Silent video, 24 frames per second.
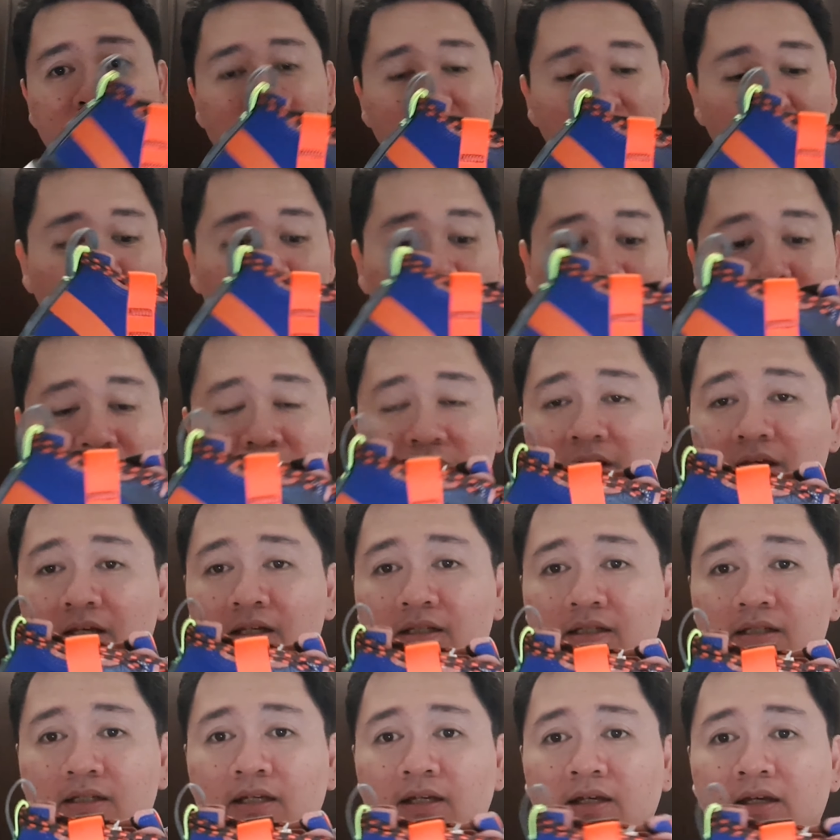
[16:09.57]
who own
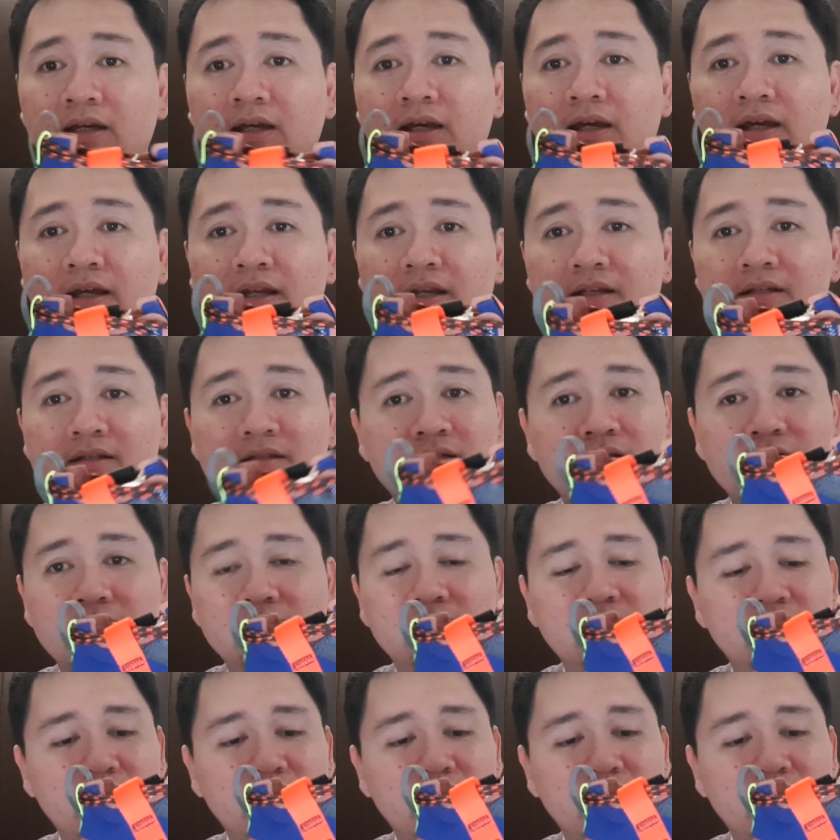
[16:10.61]
this, and it's